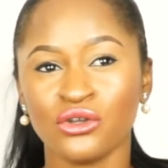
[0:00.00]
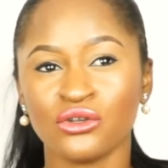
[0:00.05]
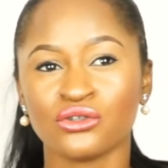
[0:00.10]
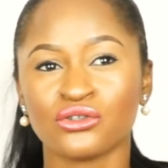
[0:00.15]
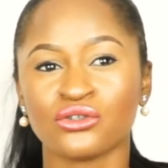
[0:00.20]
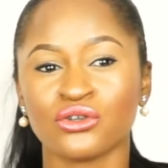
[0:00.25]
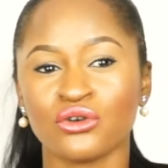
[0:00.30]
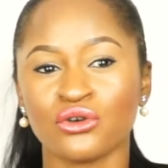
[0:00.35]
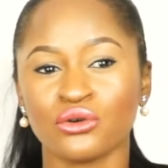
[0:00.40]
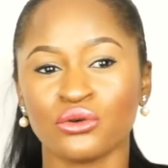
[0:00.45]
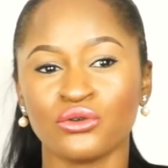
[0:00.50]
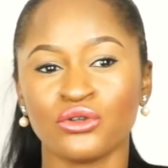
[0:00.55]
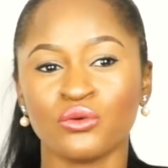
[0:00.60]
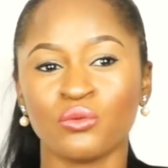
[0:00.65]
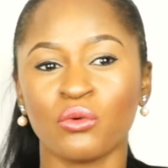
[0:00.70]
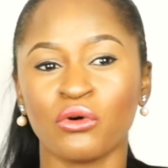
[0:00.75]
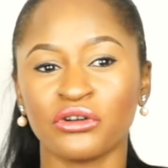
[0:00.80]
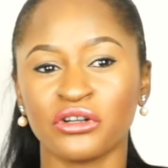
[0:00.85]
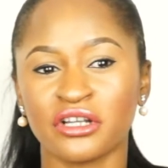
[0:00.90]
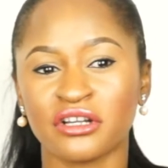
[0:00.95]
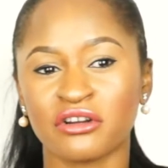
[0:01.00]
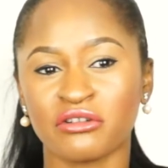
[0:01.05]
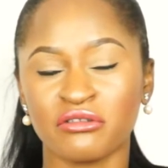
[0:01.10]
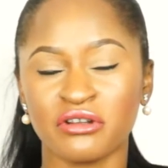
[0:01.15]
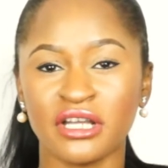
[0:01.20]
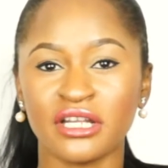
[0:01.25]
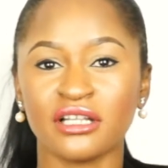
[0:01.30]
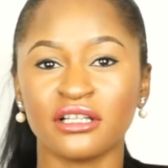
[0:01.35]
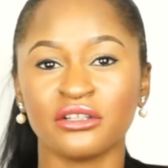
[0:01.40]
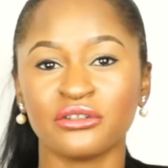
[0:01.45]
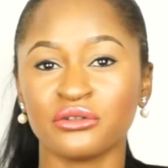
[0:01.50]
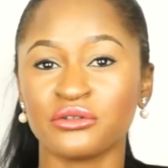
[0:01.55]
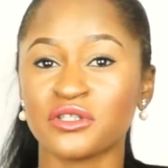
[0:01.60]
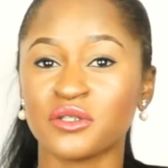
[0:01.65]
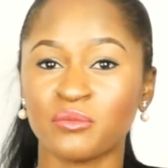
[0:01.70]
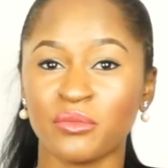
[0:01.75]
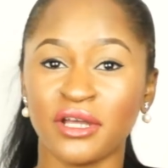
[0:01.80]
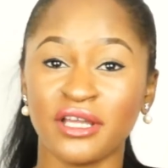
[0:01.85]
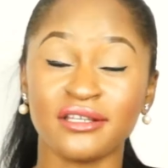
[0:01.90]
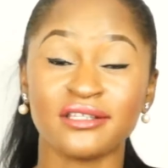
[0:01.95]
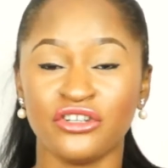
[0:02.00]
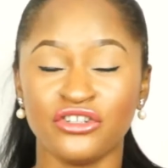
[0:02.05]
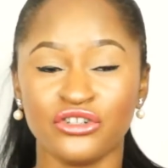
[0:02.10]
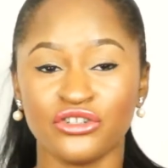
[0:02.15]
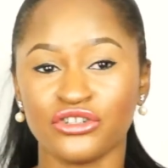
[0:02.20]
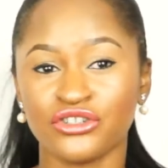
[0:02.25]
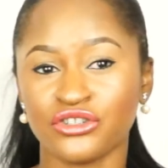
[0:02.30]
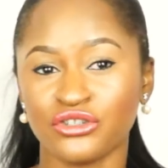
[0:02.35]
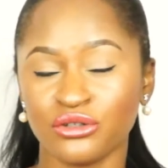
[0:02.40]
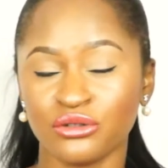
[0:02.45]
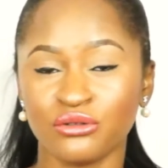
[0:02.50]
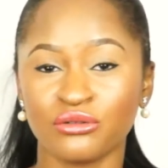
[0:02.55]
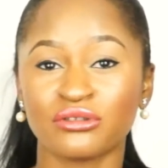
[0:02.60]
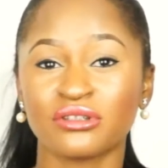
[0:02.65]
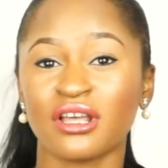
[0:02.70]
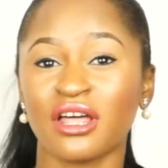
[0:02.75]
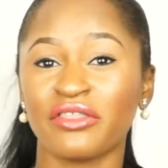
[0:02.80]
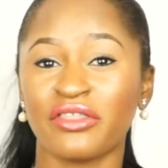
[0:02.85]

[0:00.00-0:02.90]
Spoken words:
So you want to create a little space in your shoes.